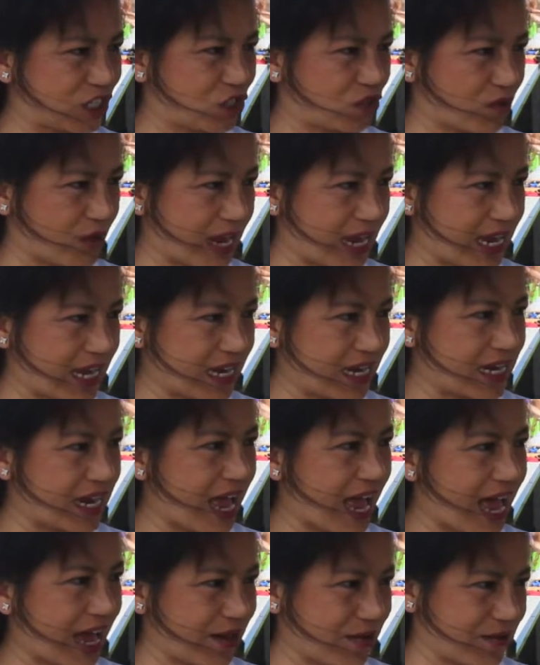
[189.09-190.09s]
and
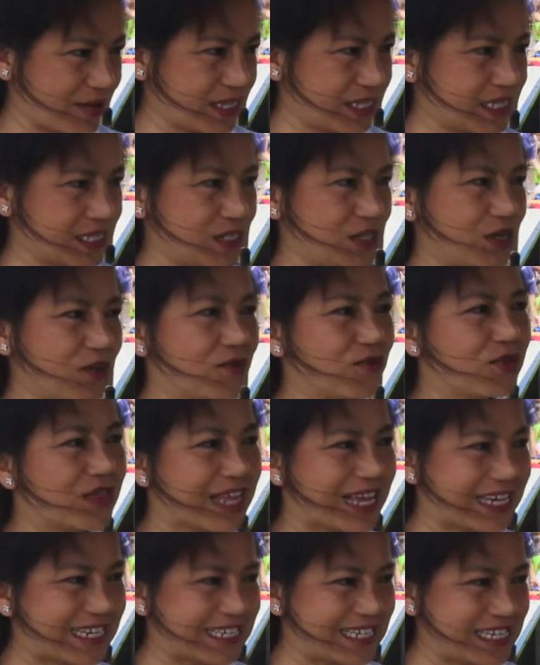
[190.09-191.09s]
train at-risk
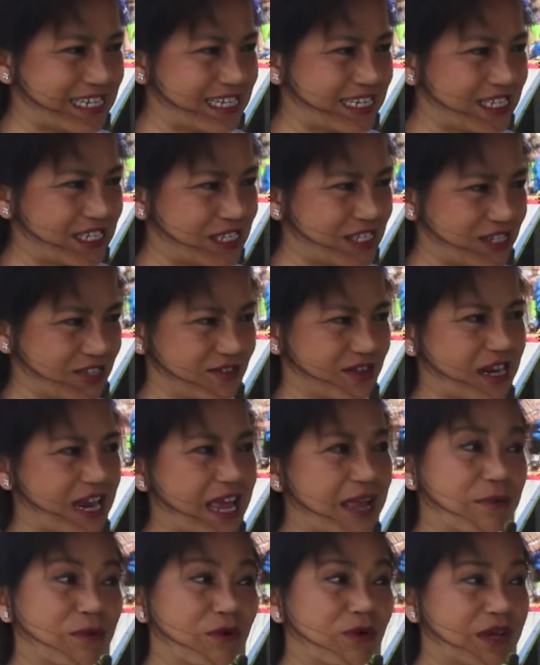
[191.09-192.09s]
youth and teens to
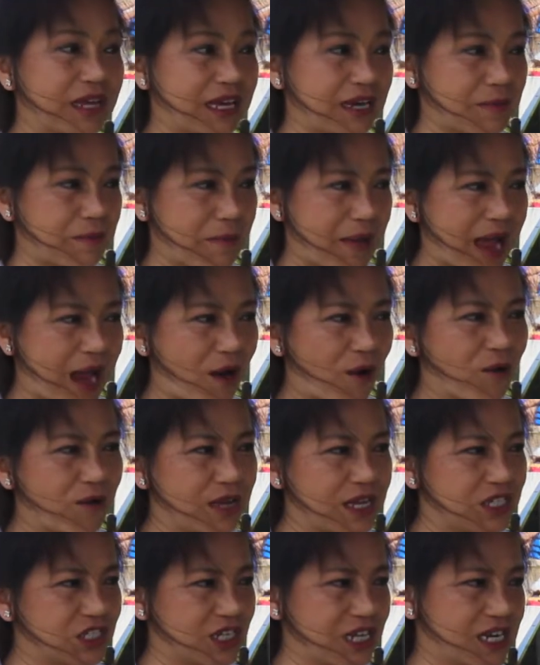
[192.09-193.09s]
enable and
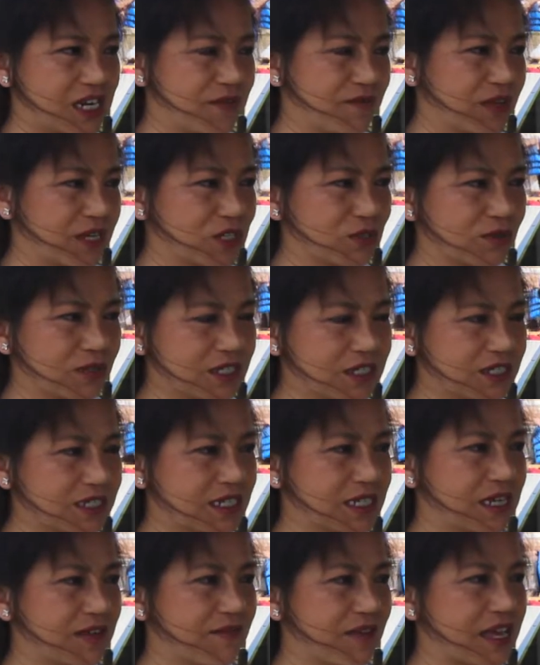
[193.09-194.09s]
empower each individual
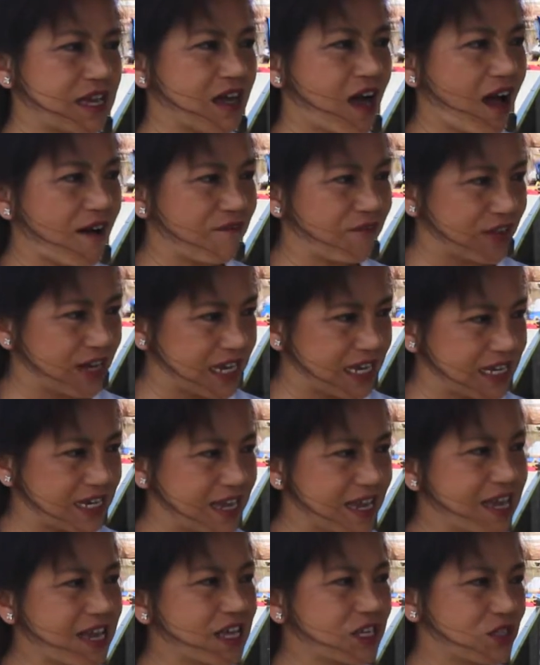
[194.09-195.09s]
to live a
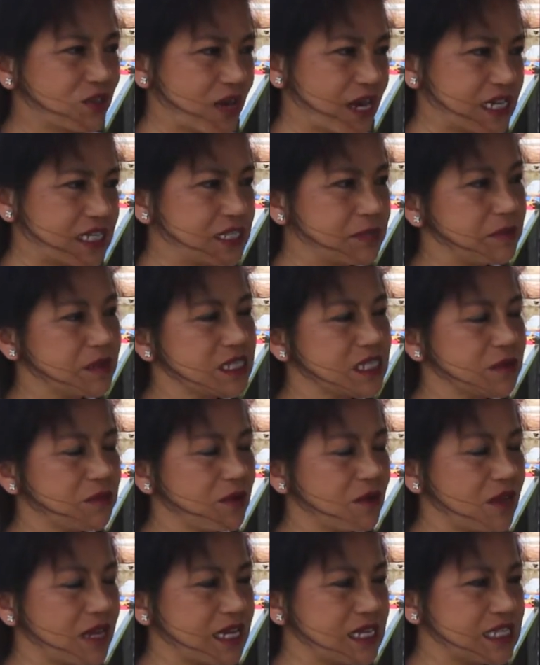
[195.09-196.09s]
confident,
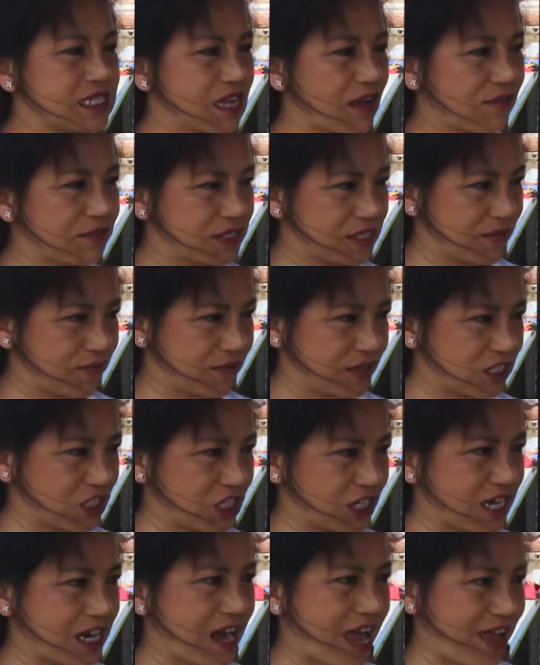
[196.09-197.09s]
transmissible, and
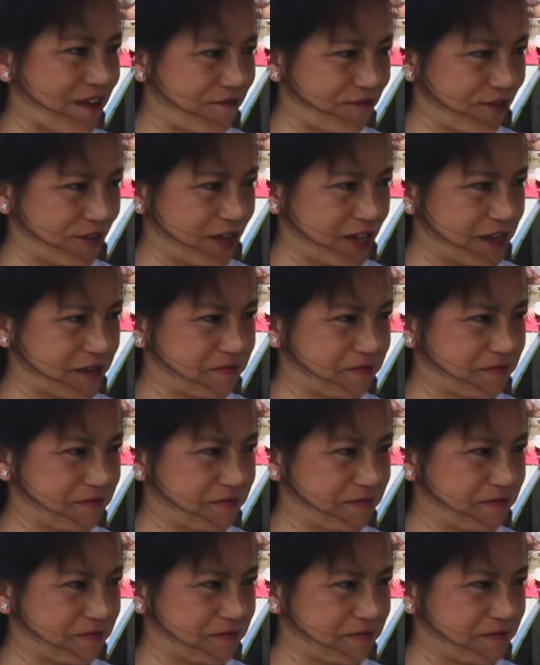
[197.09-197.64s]
self-sufficient life.